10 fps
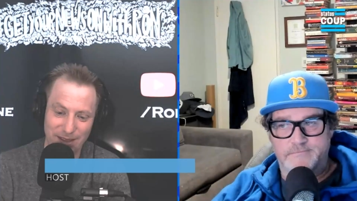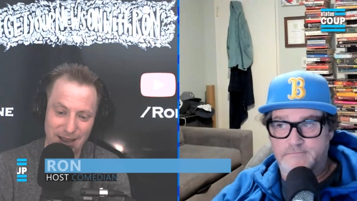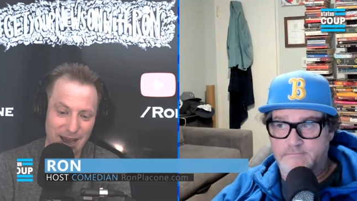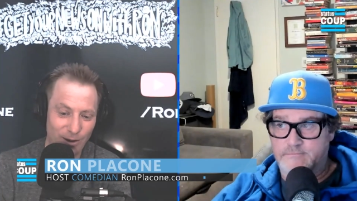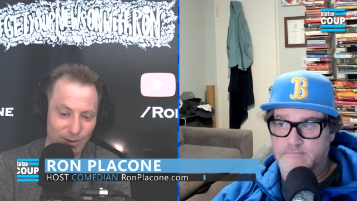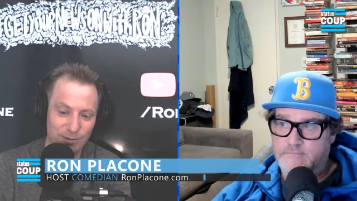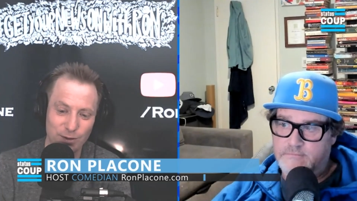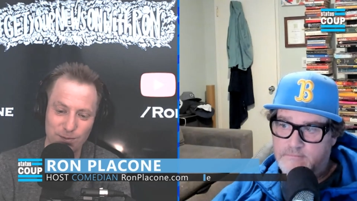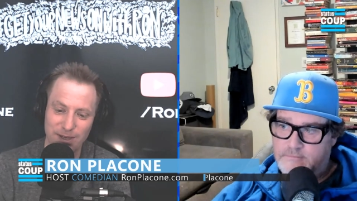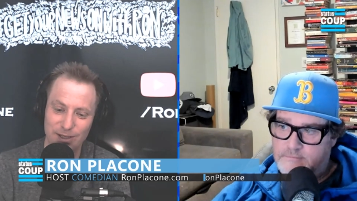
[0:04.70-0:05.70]
Speaker 1: mm-hmm. How have
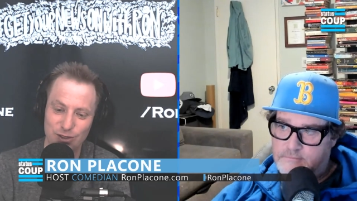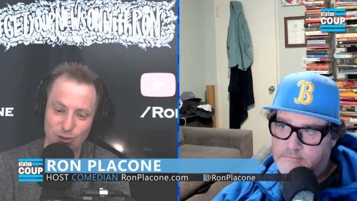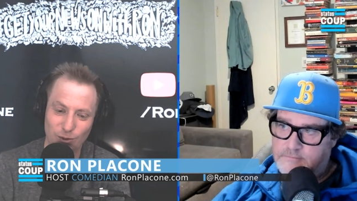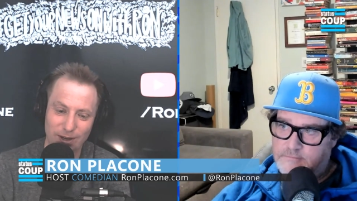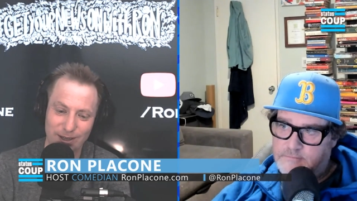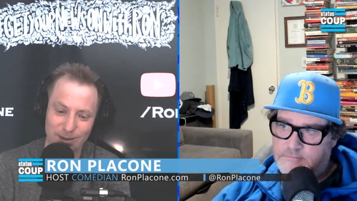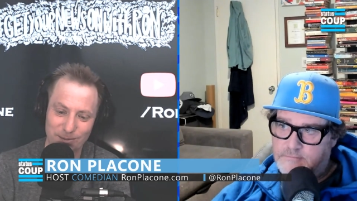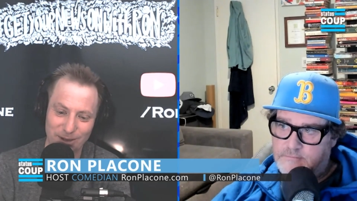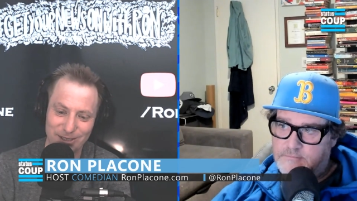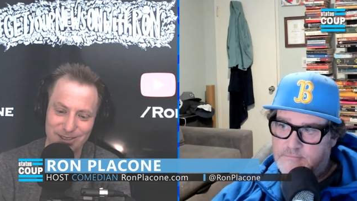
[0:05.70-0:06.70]
you been enjoying the
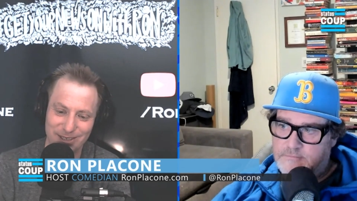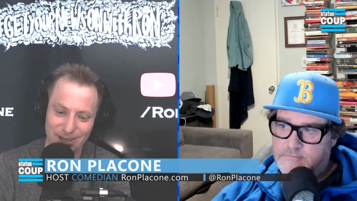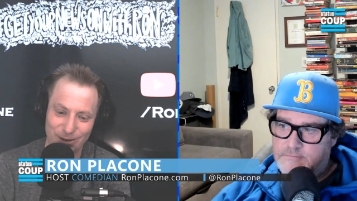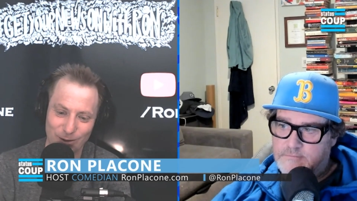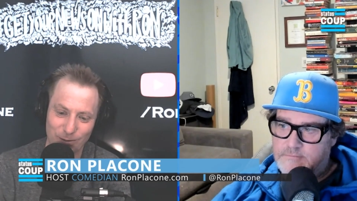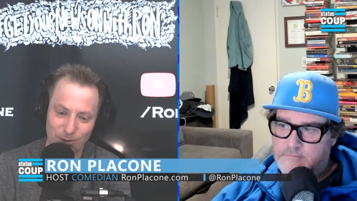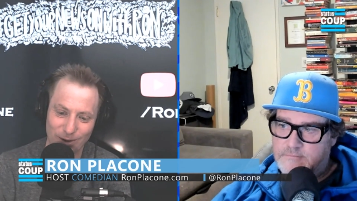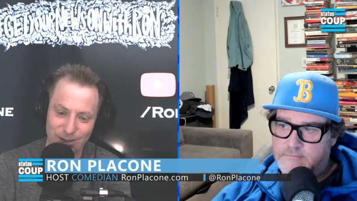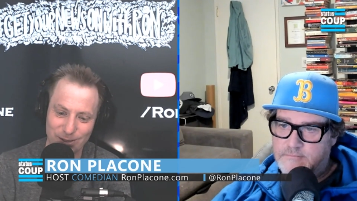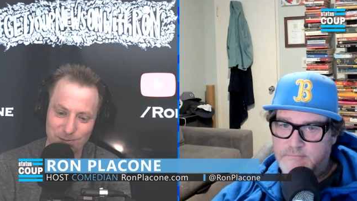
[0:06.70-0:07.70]
Musk
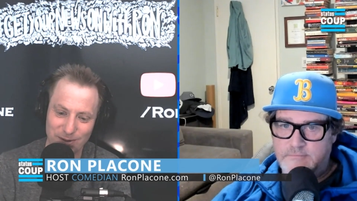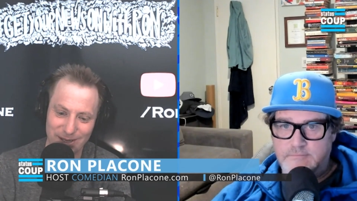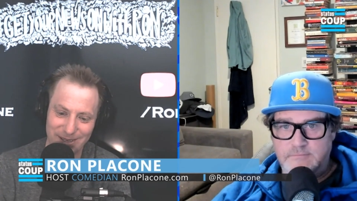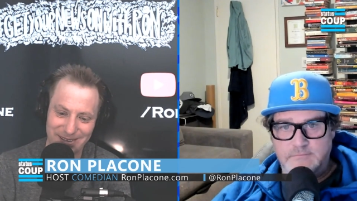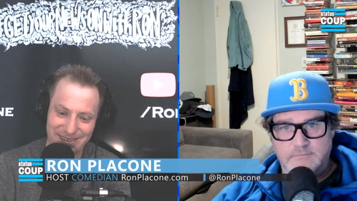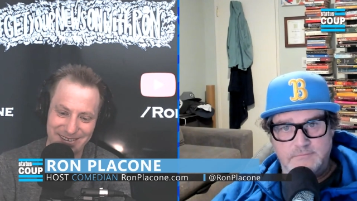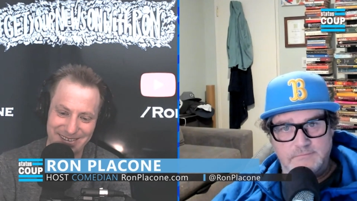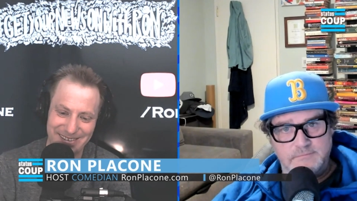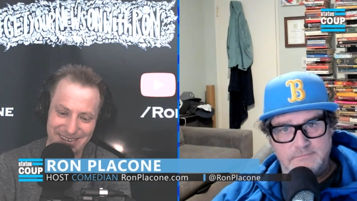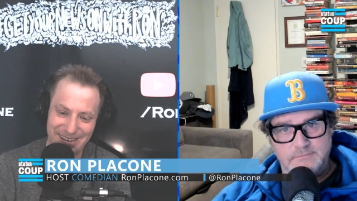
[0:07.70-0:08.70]
takeover? Has it been?
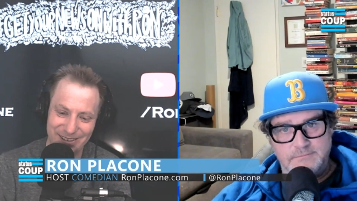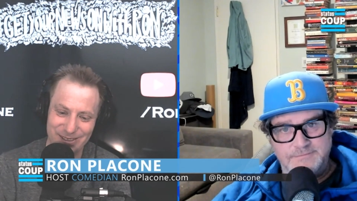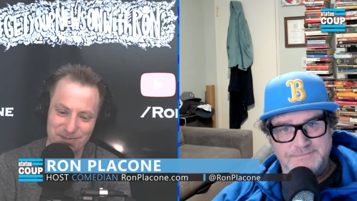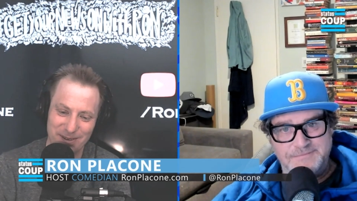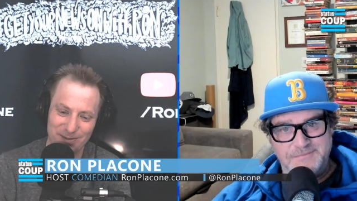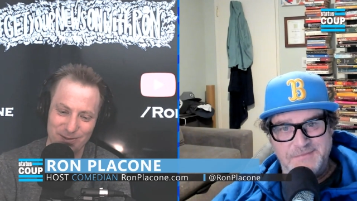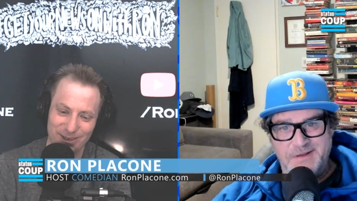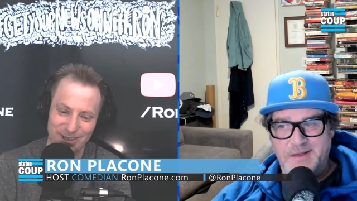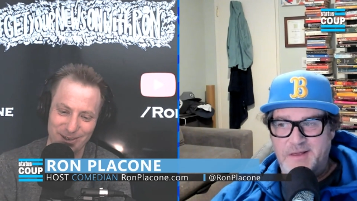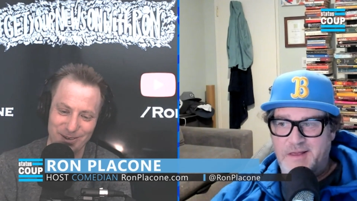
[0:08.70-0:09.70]
How's it been
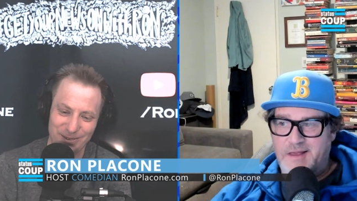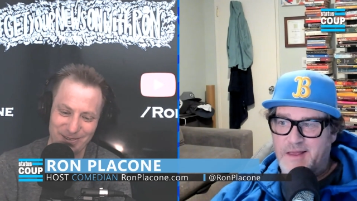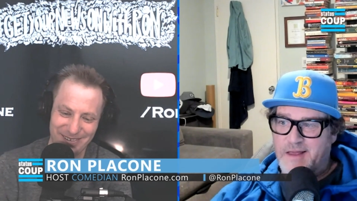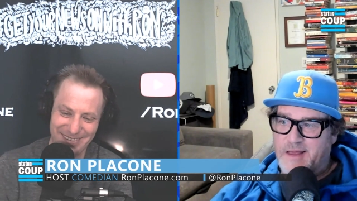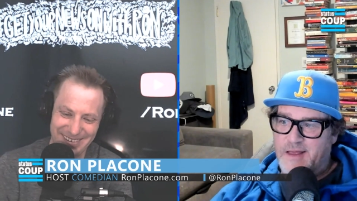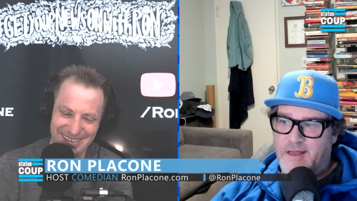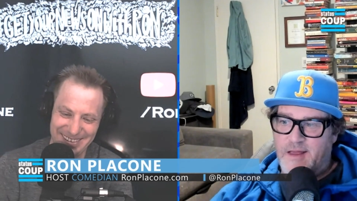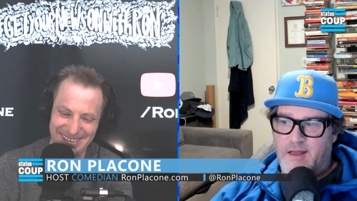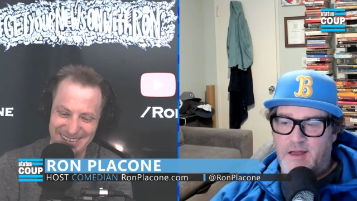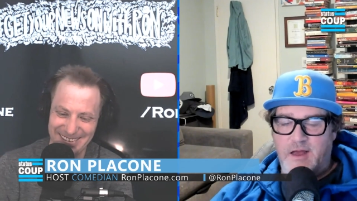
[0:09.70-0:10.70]
for you?
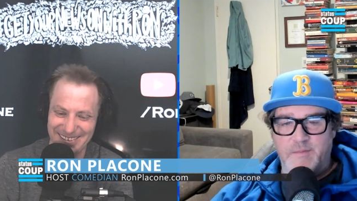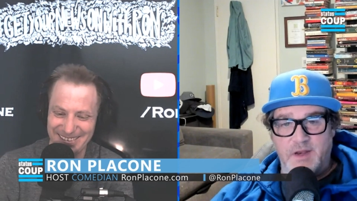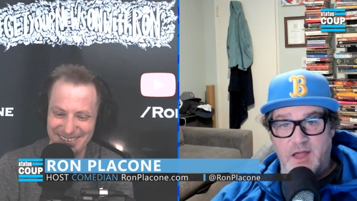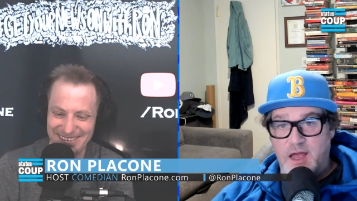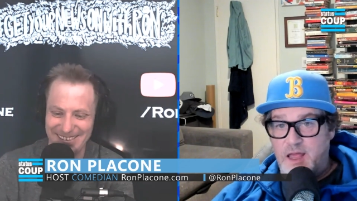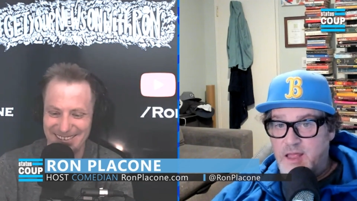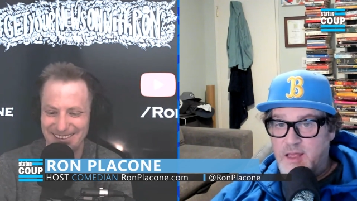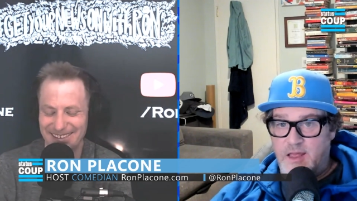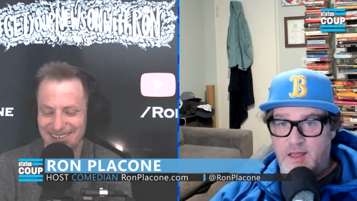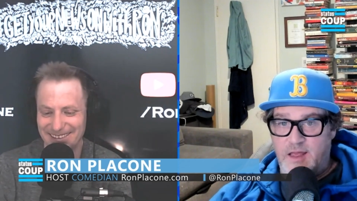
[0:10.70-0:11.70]
Speaker 2: I mean, I,
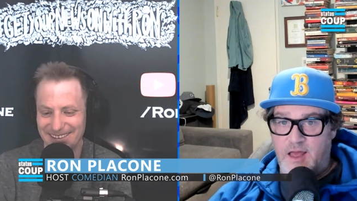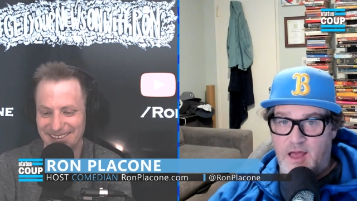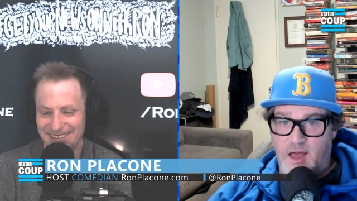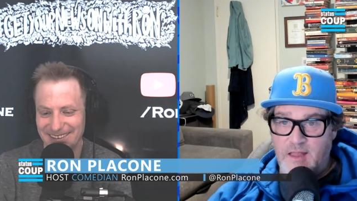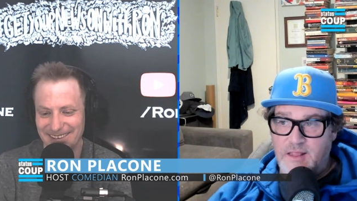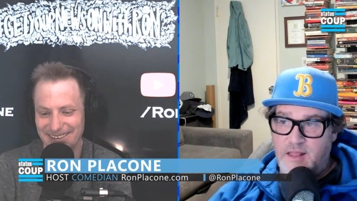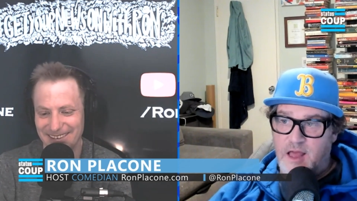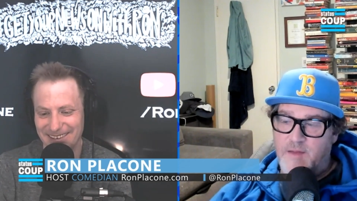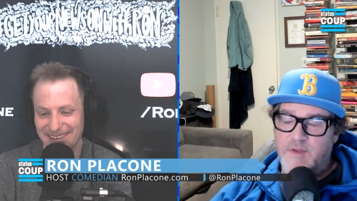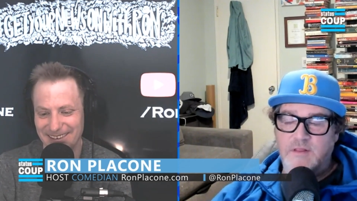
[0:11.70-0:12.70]
I, lo-
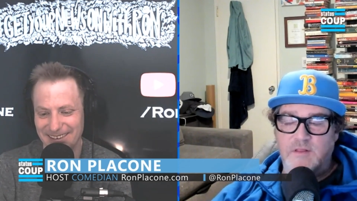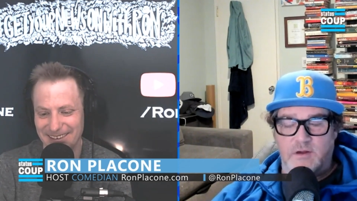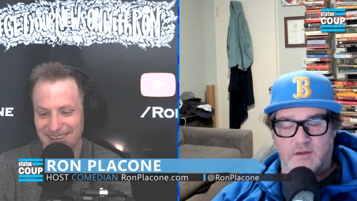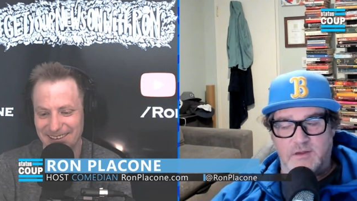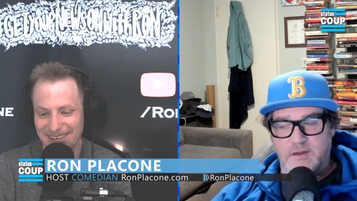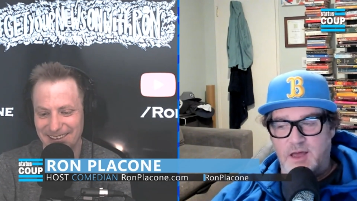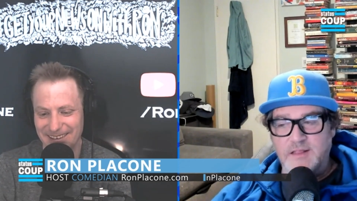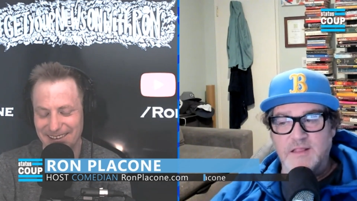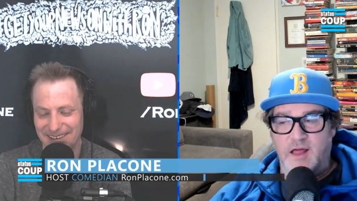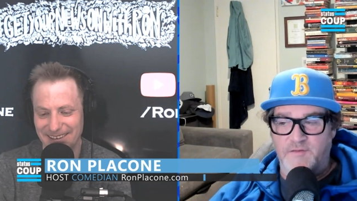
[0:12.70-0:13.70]
I mean, look, I
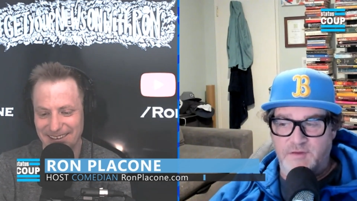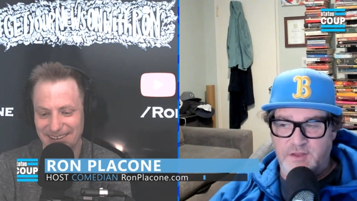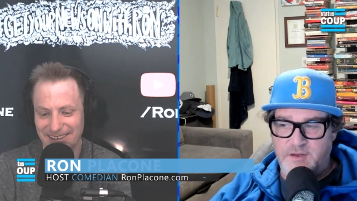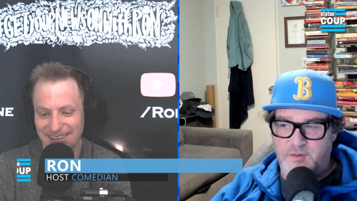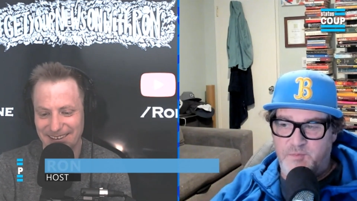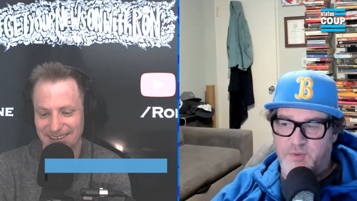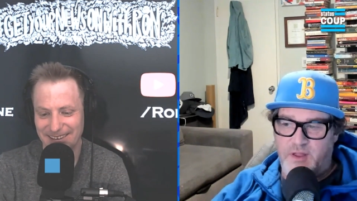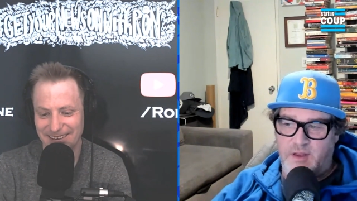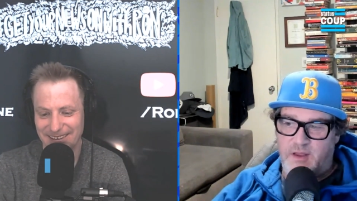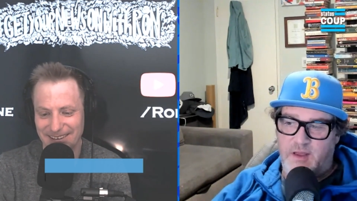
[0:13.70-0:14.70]
love it,
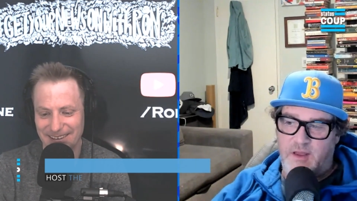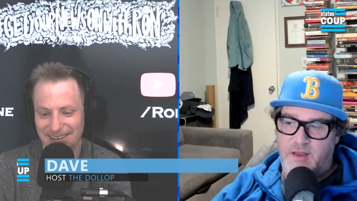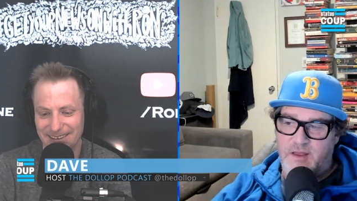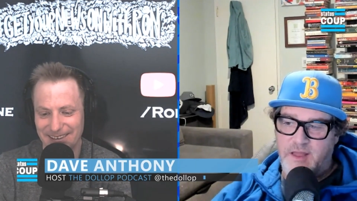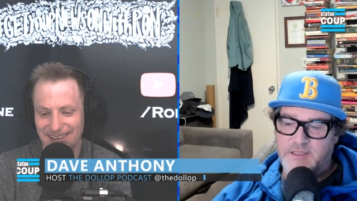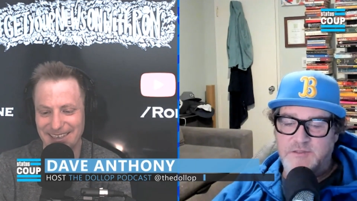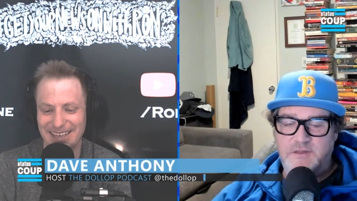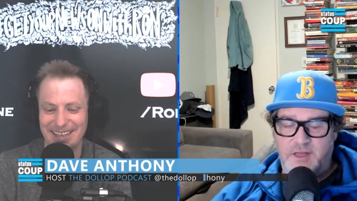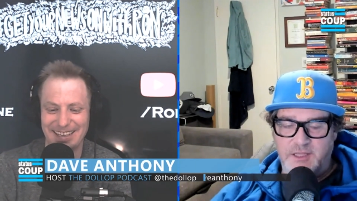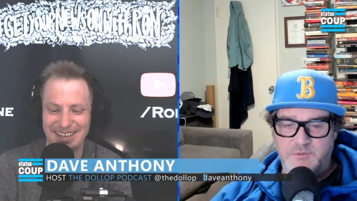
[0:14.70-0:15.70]
but uh, it's
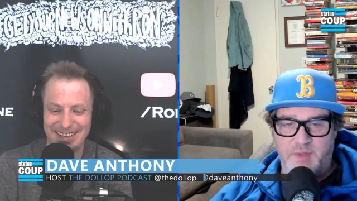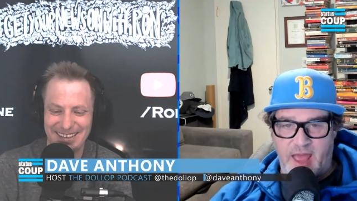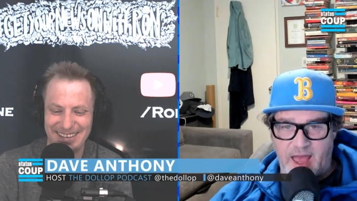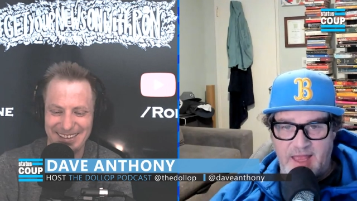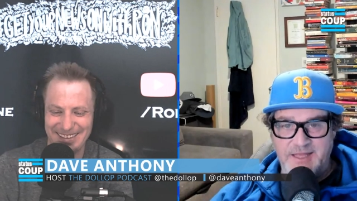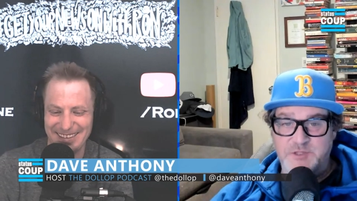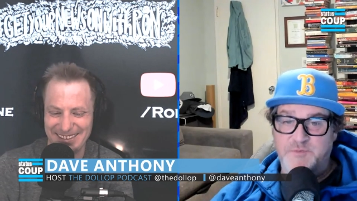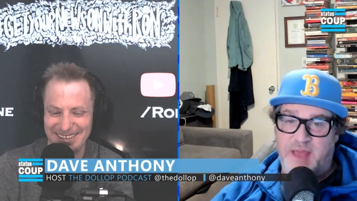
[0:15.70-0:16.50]
it's bad. It's